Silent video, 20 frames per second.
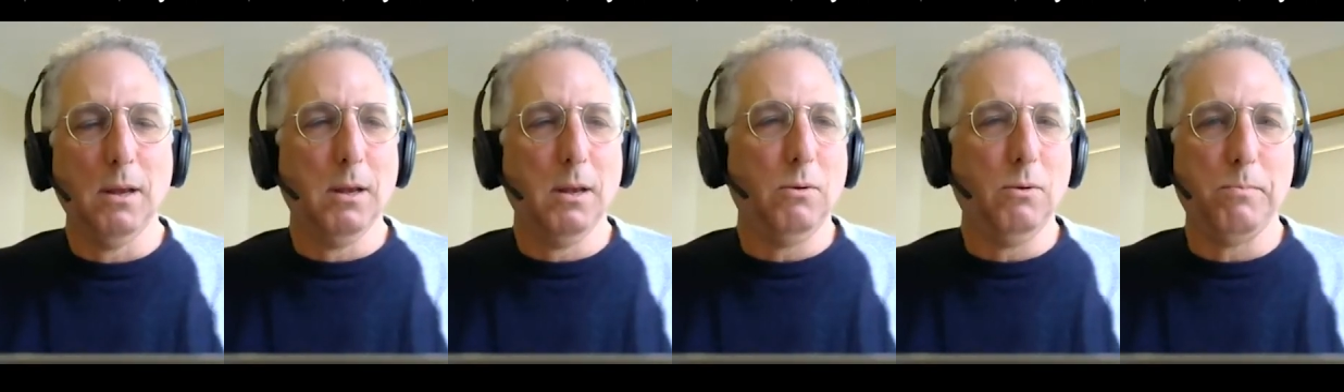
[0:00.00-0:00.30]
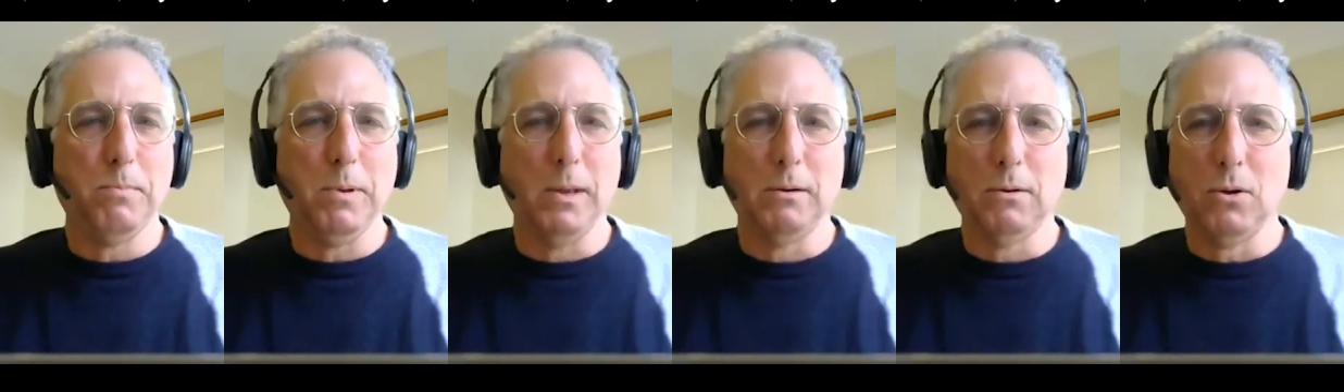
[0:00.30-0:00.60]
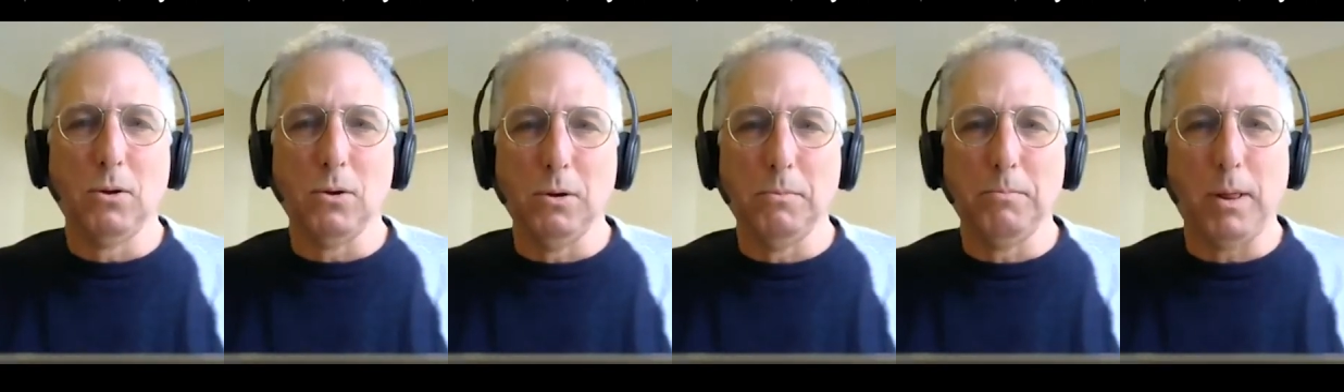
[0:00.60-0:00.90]
We've been
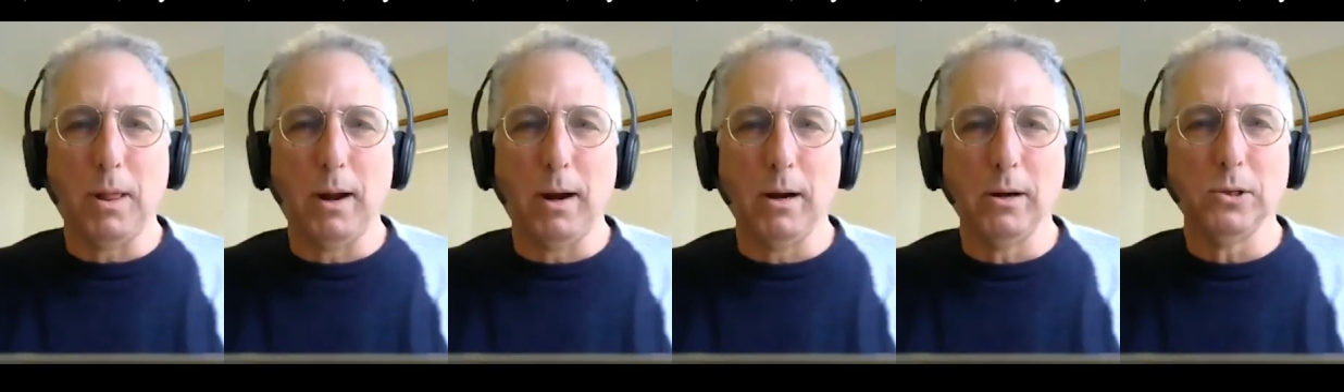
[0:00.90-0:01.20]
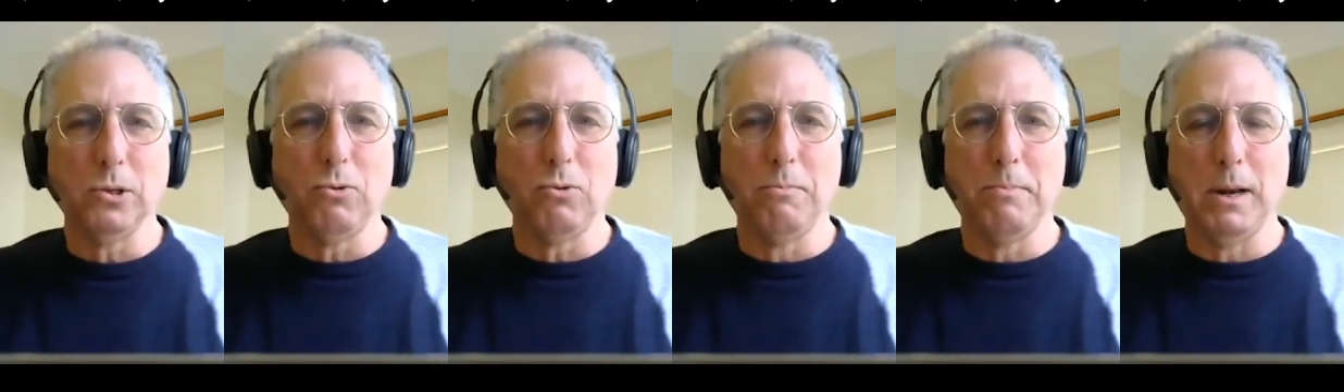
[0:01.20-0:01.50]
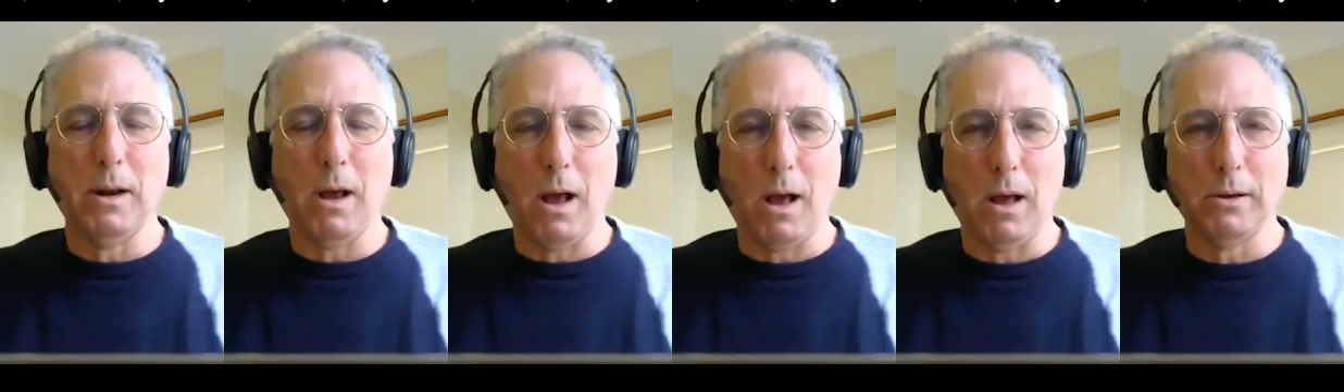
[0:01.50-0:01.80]
good players. We've
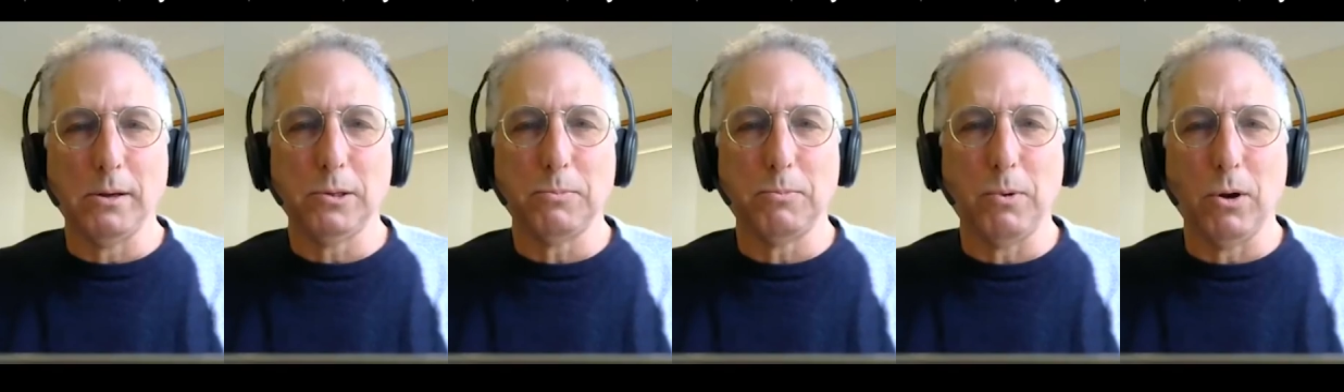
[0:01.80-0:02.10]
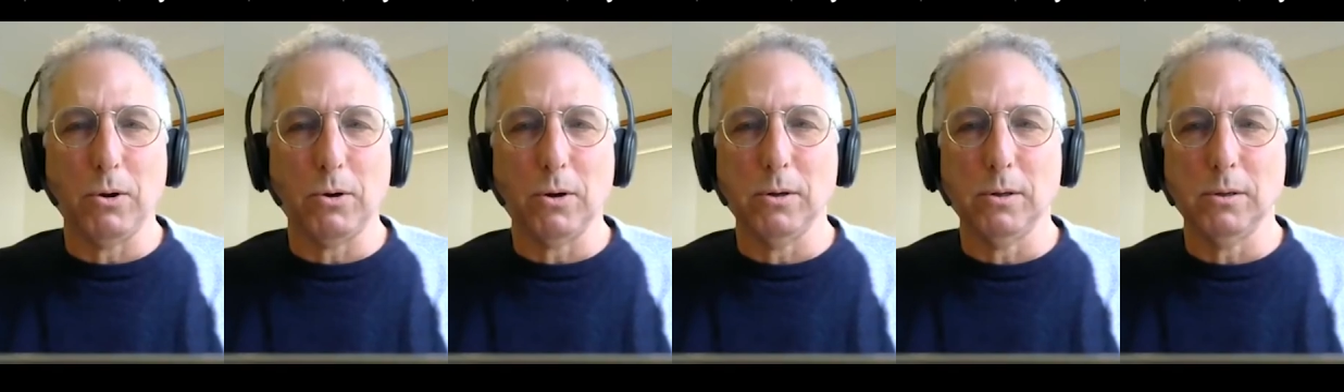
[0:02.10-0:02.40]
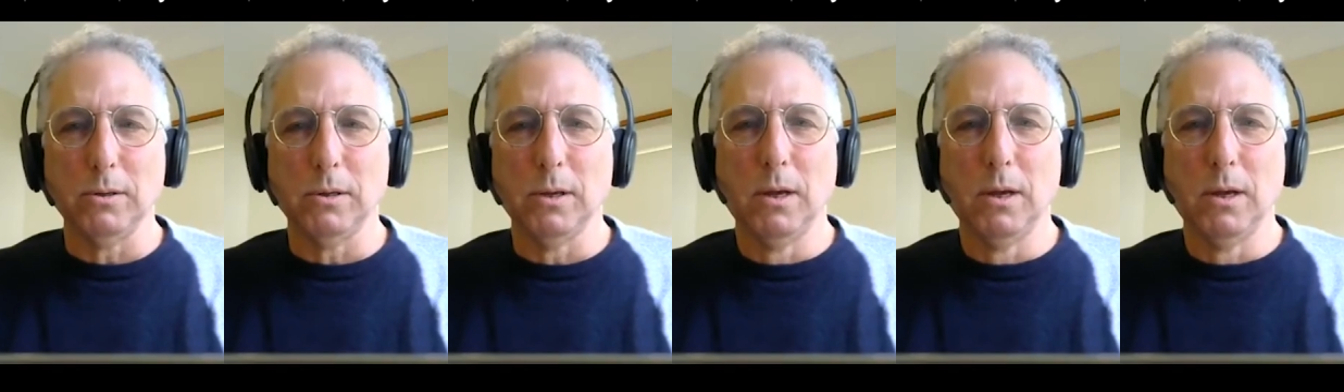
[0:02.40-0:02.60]
been honest brokers.